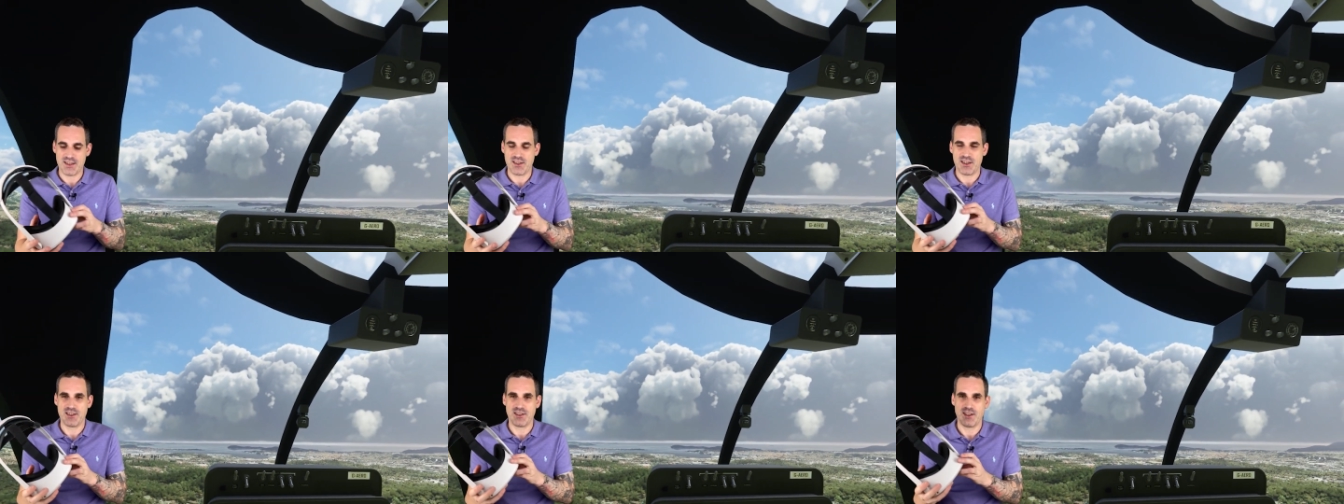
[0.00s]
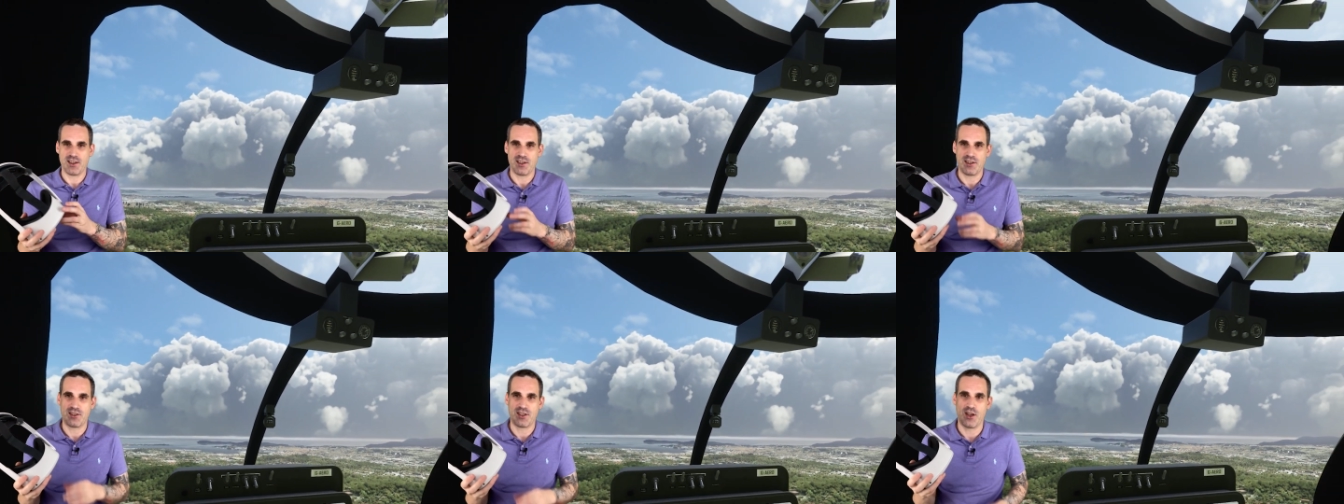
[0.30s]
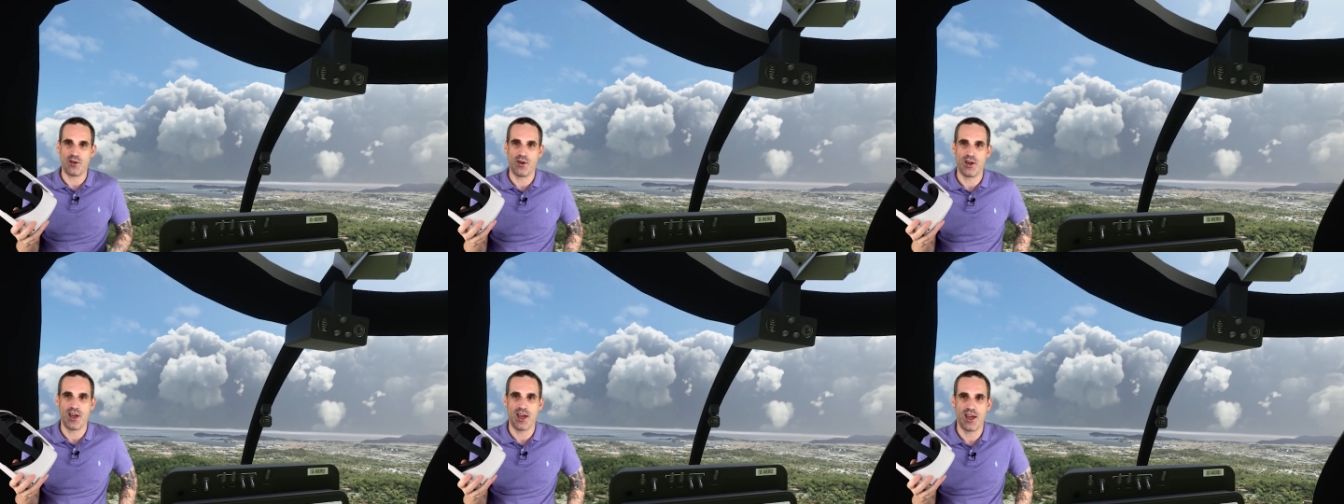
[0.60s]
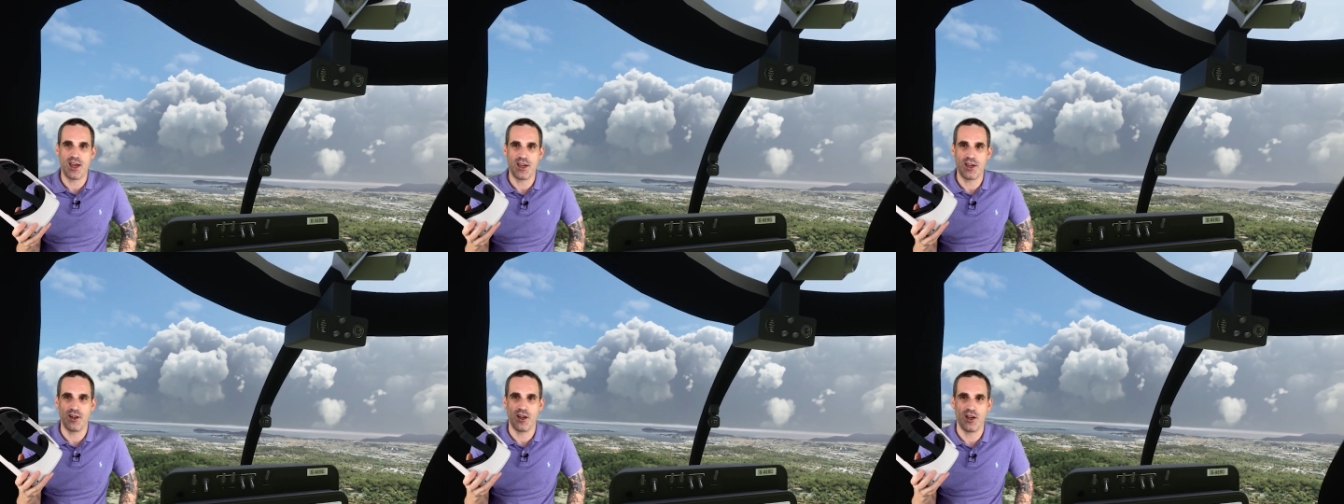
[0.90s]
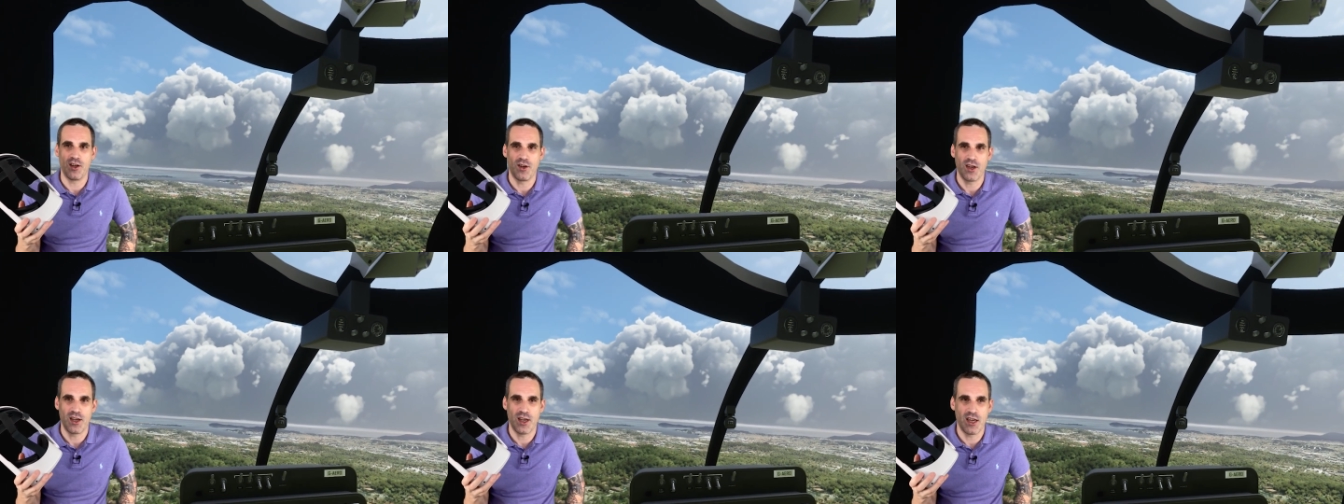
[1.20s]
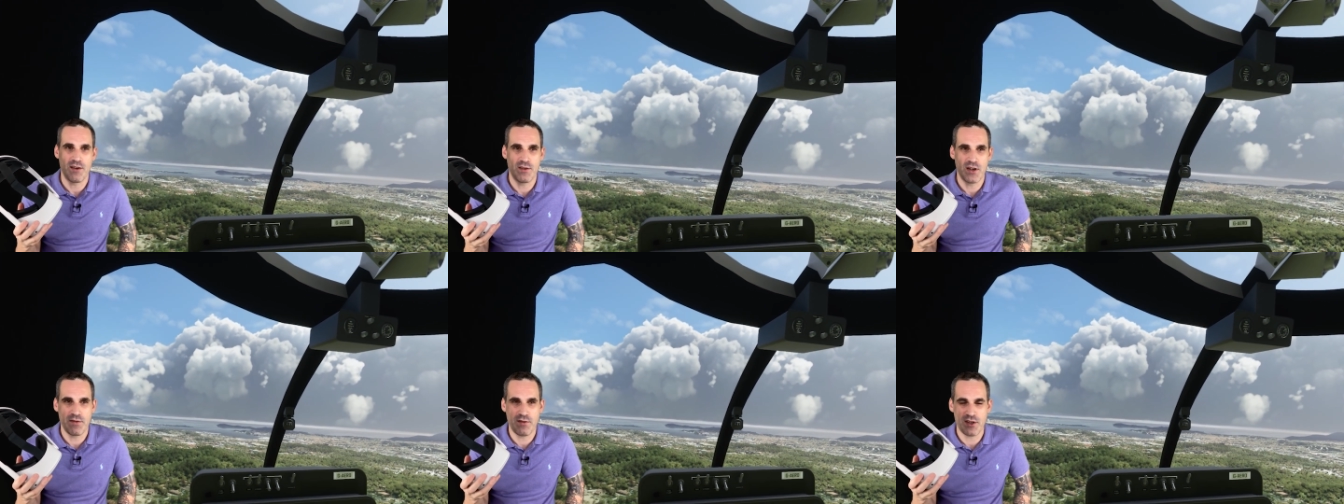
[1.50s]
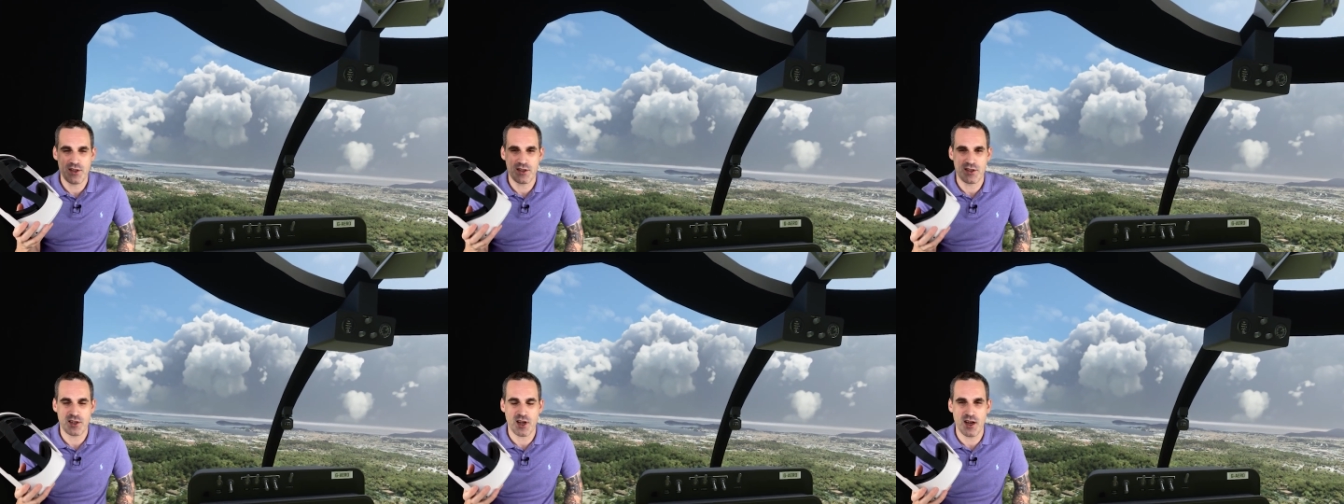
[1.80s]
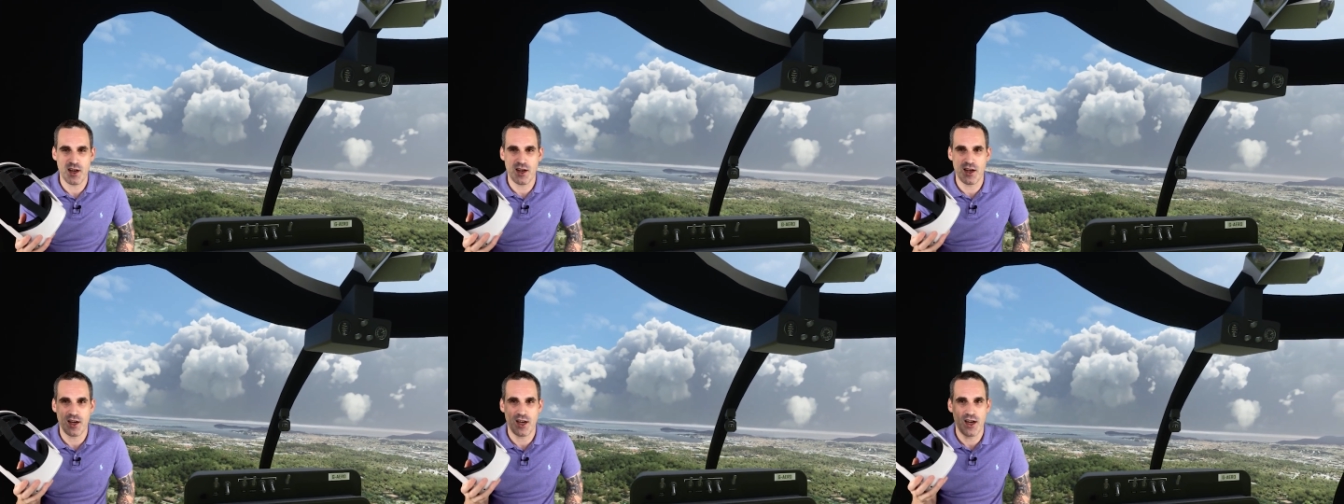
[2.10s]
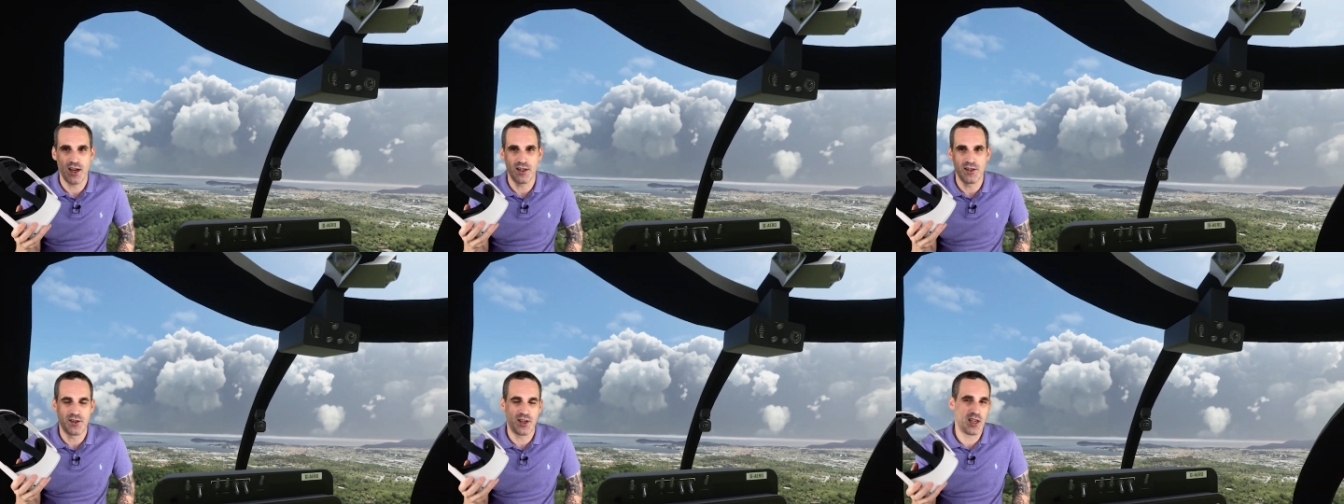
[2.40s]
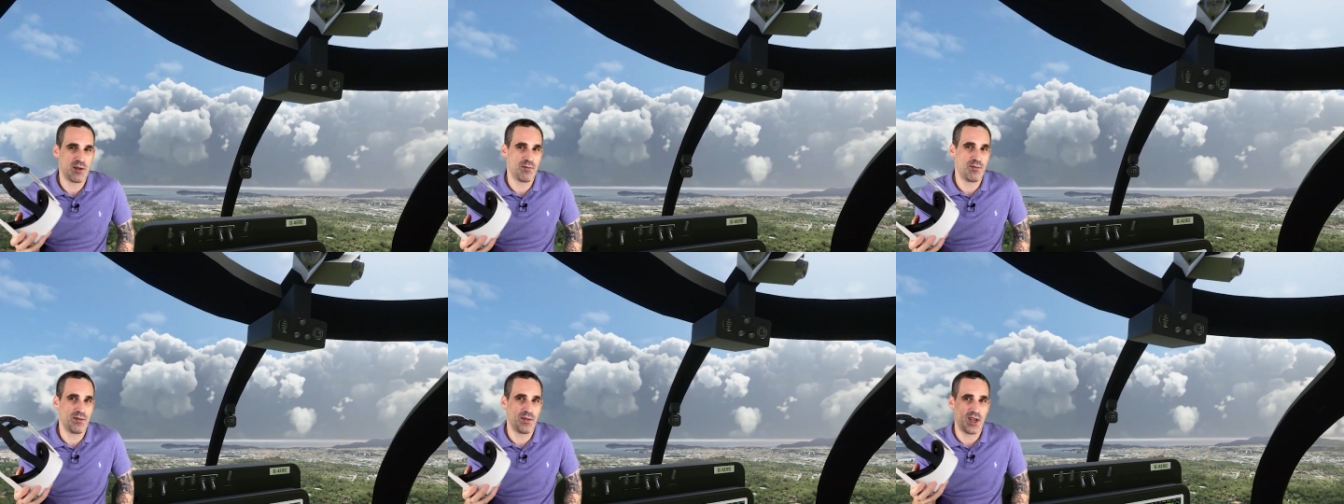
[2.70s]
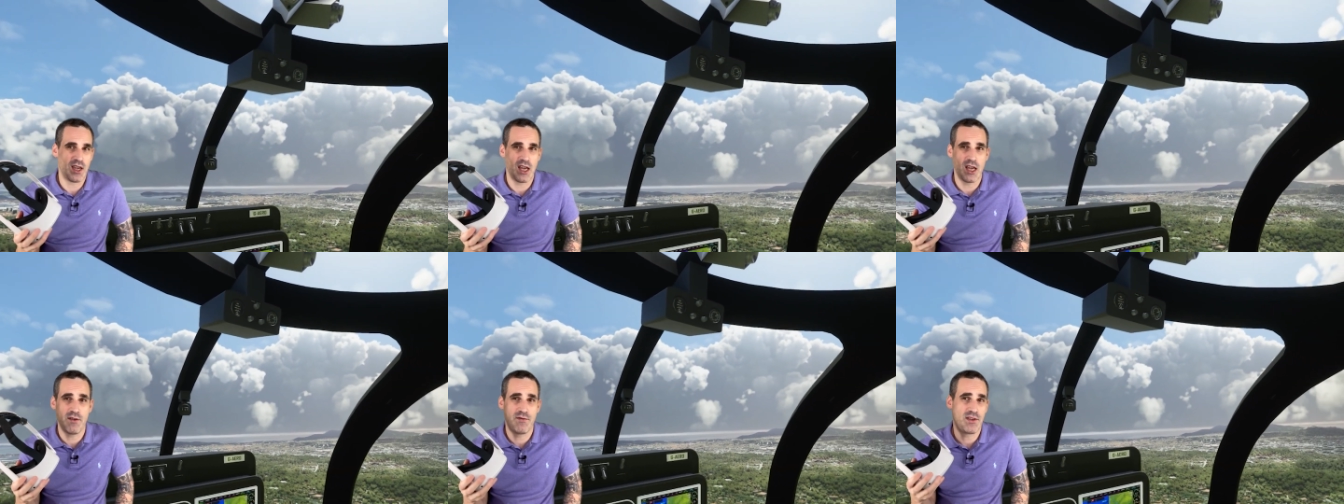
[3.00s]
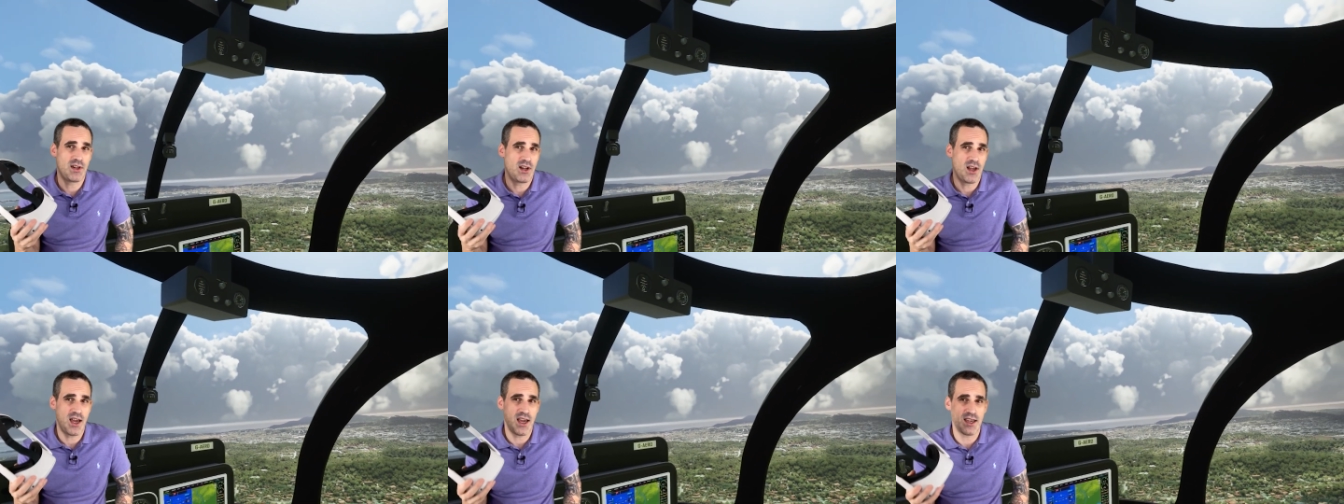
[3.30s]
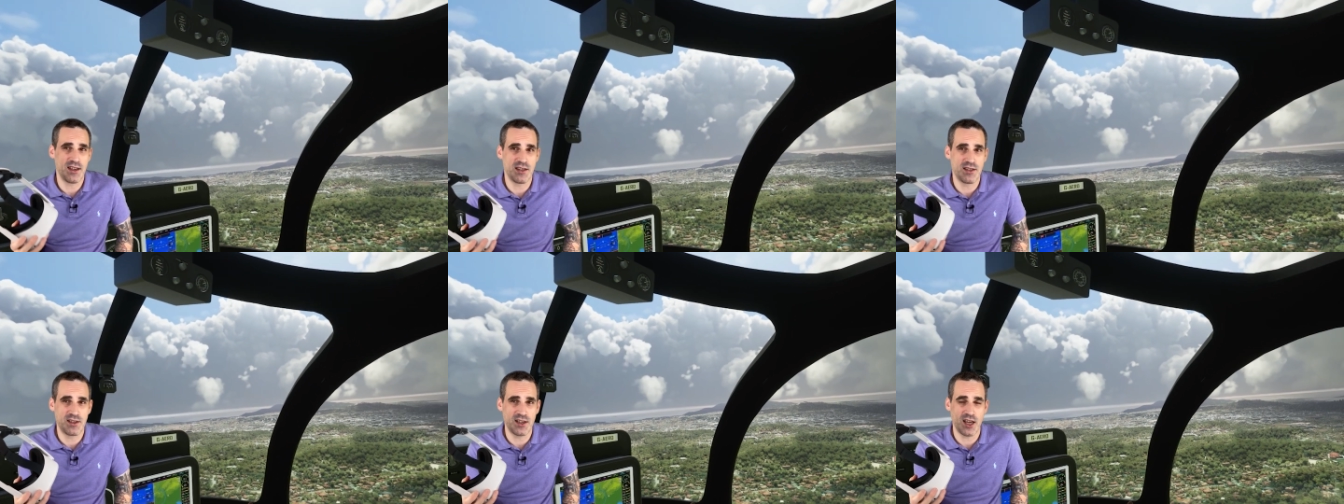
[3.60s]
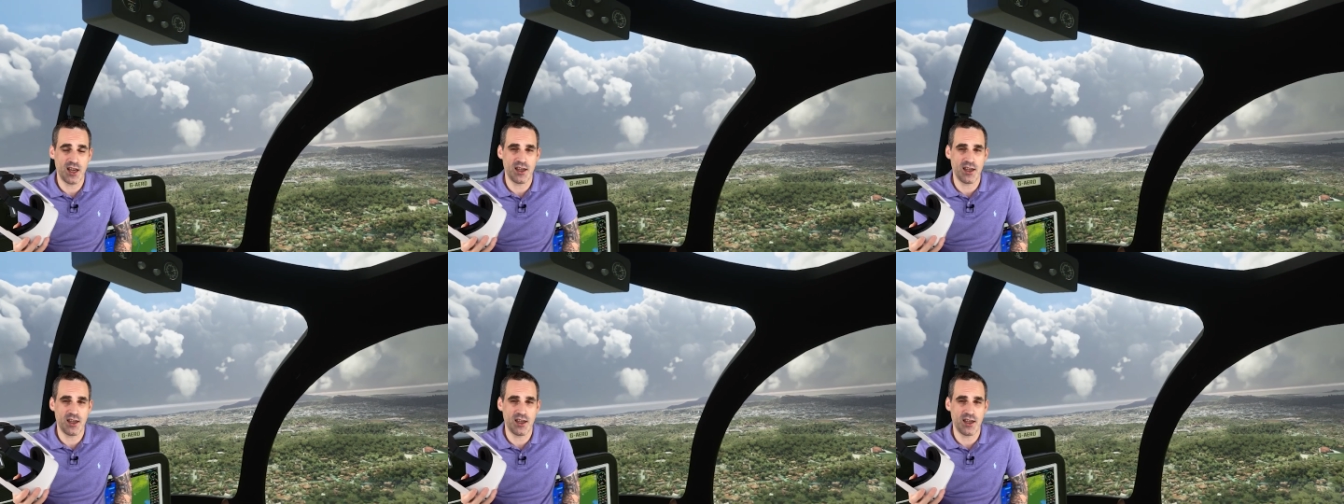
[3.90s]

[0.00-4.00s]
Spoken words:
This does. So you know, even if it's dark, dim, if the light is